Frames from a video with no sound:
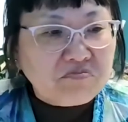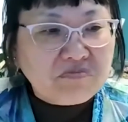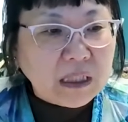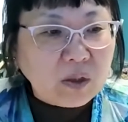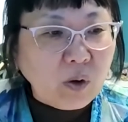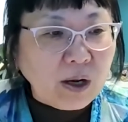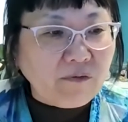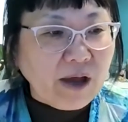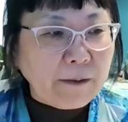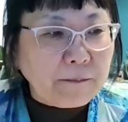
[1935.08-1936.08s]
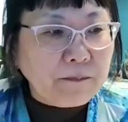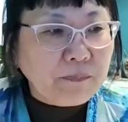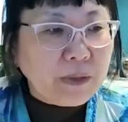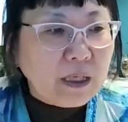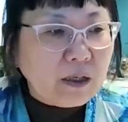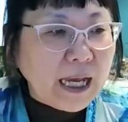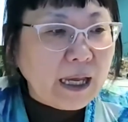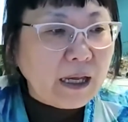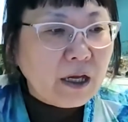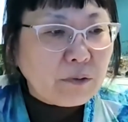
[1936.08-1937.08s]
doesn't qualify.
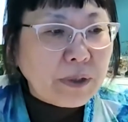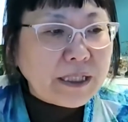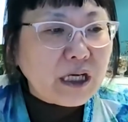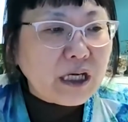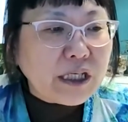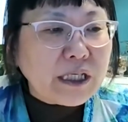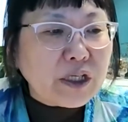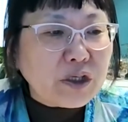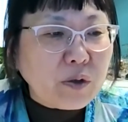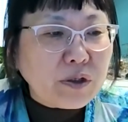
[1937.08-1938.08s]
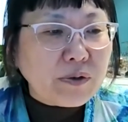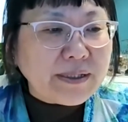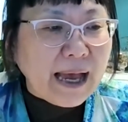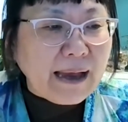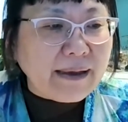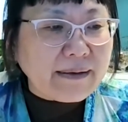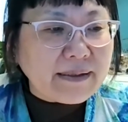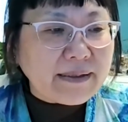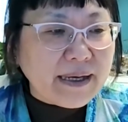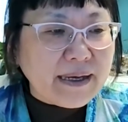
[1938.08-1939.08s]
Okay, research in social
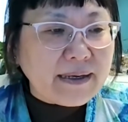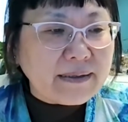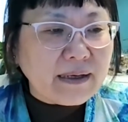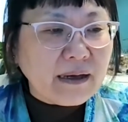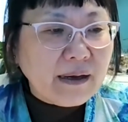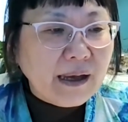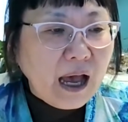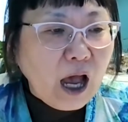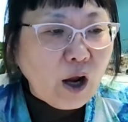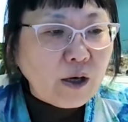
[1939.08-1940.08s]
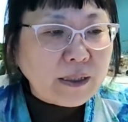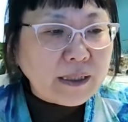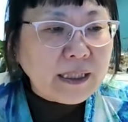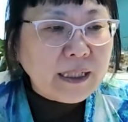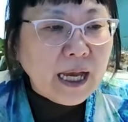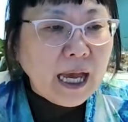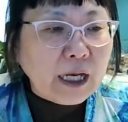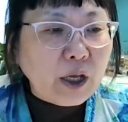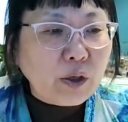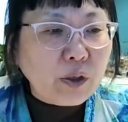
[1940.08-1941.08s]
sciences, art, and
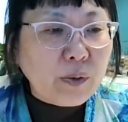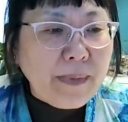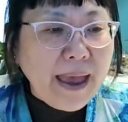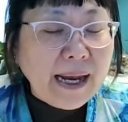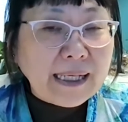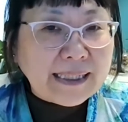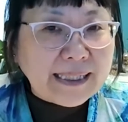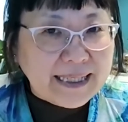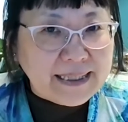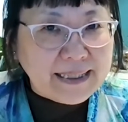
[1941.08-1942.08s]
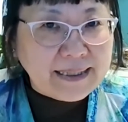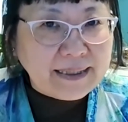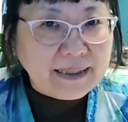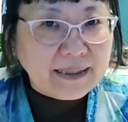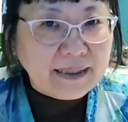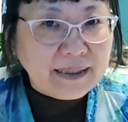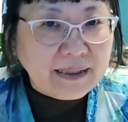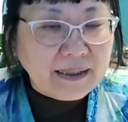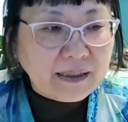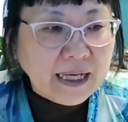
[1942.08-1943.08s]
the humanities.
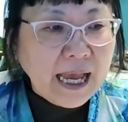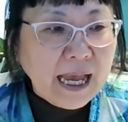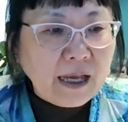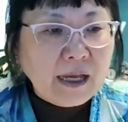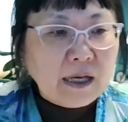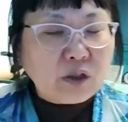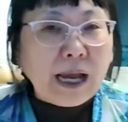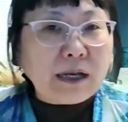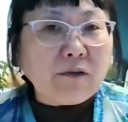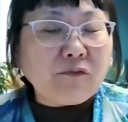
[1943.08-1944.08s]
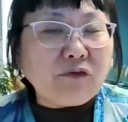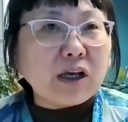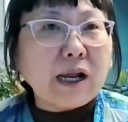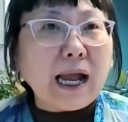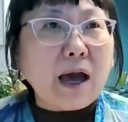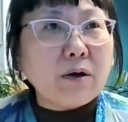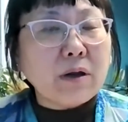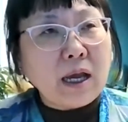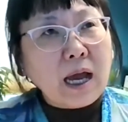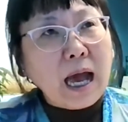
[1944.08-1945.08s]
Okay, trying to figure out
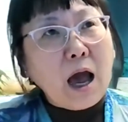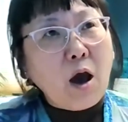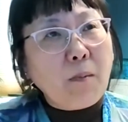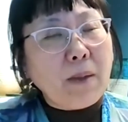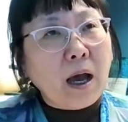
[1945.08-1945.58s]
how